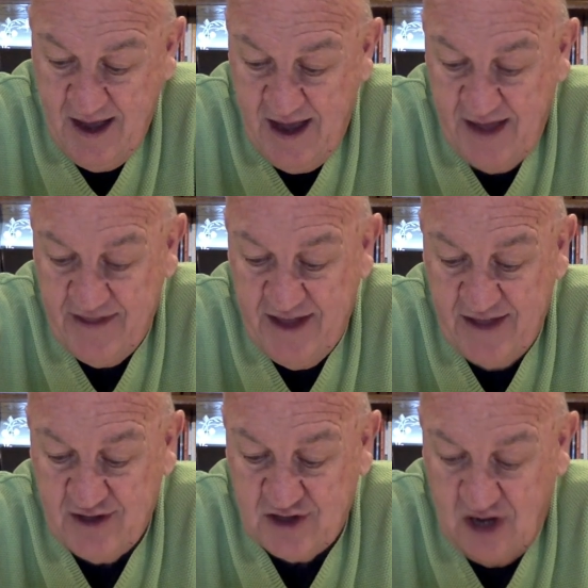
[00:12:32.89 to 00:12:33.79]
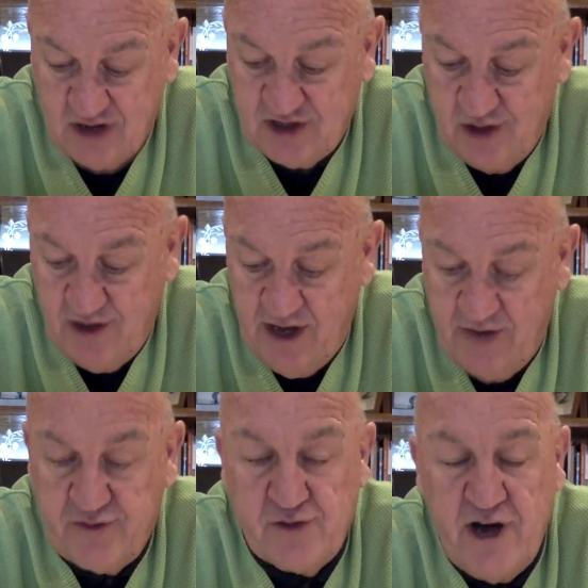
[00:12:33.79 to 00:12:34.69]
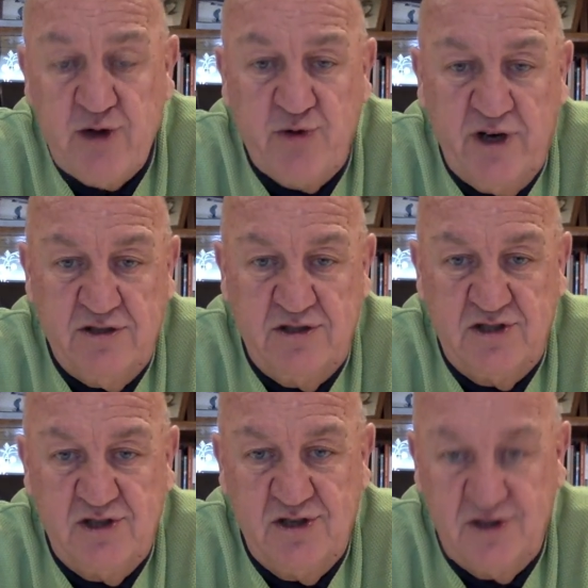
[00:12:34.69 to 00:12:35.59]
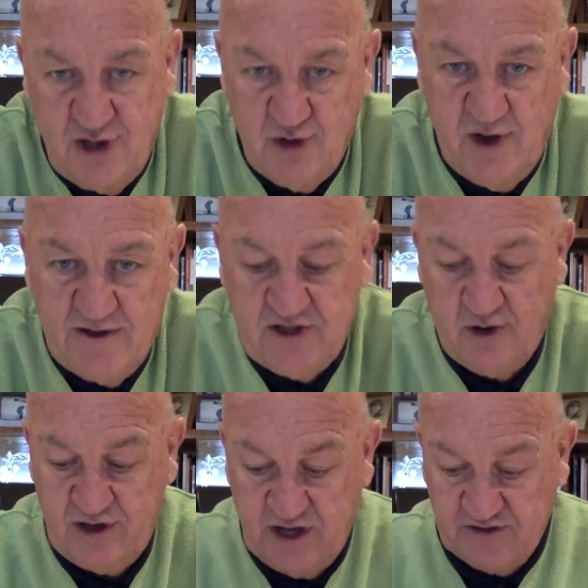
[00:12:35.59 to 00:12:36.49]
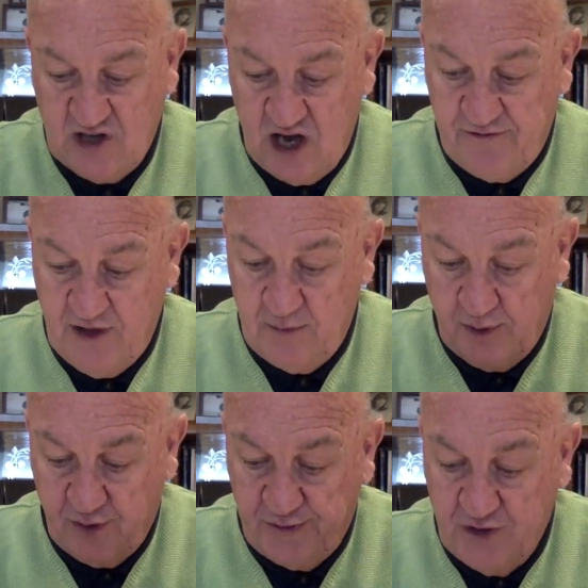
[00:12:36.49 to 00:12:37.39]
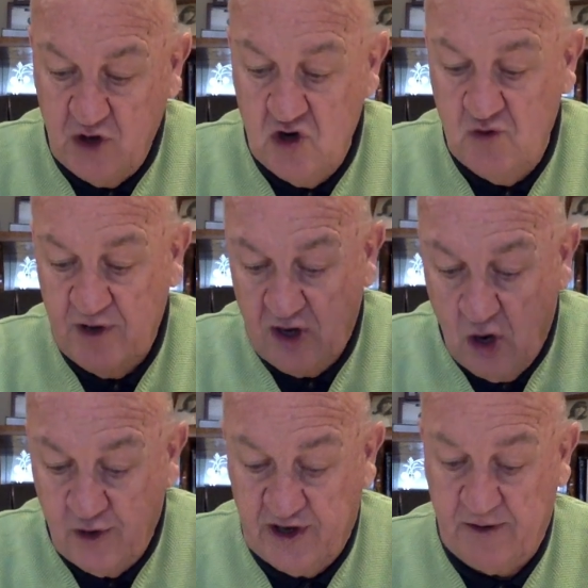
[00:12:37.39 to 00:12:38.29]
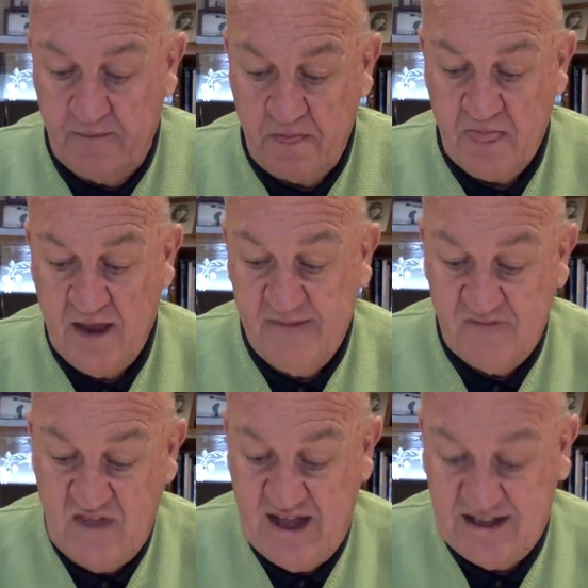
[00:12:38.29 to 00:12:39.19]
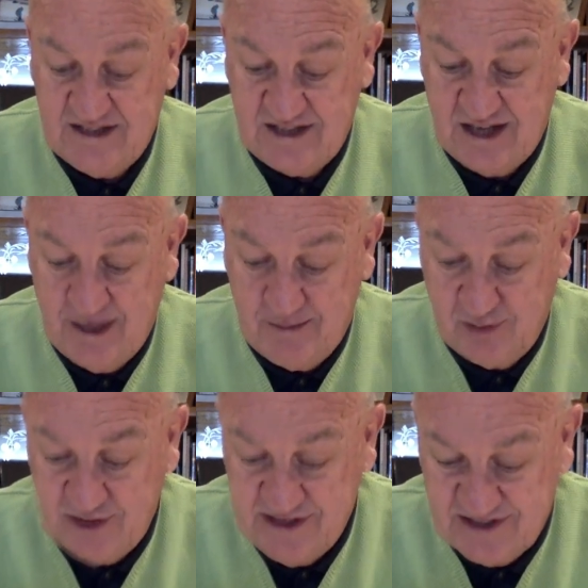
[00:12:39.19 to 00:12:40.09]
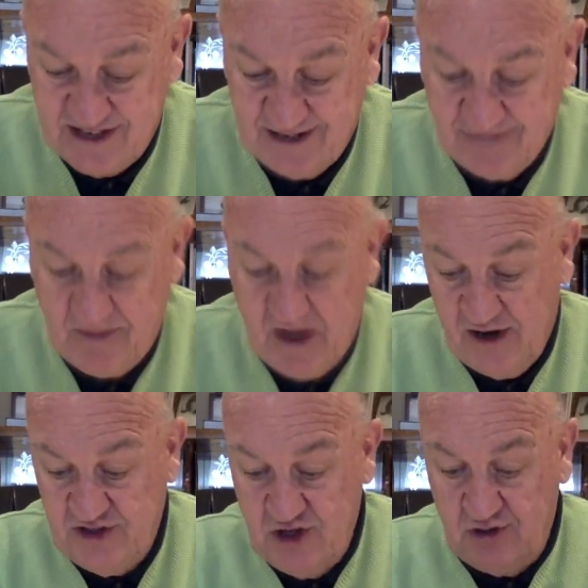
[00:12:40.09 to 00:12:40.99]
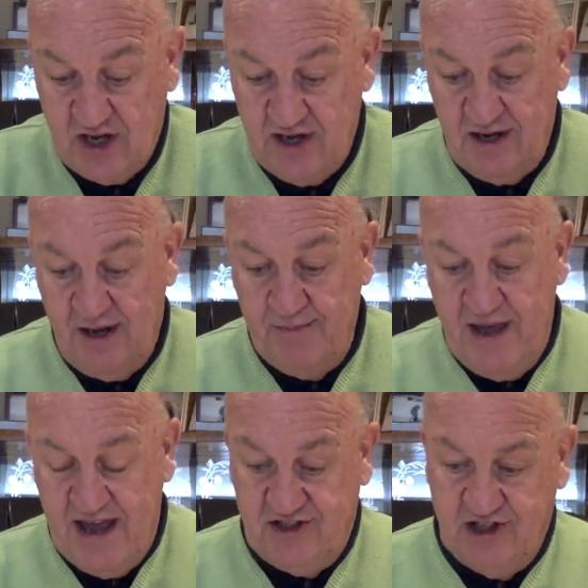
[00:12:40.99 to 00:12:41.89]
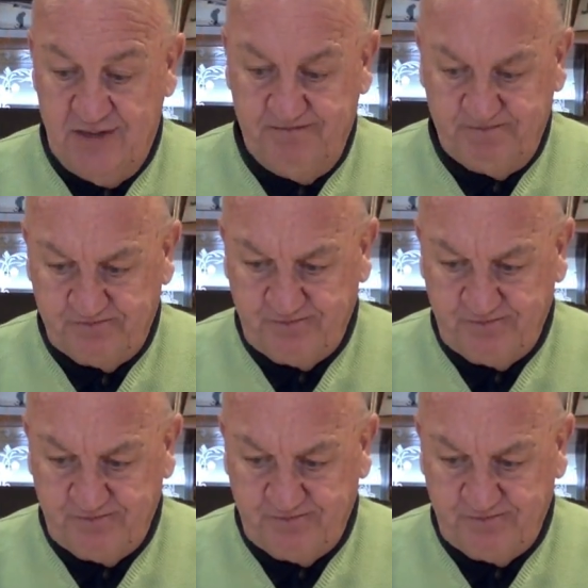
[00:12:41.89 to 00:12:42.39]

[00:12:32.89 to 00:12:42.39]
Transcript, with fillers: And then there's also a fragrance to it. So it gives off a perfume, an odor that's uh, pleasing. Now, as you can imagine,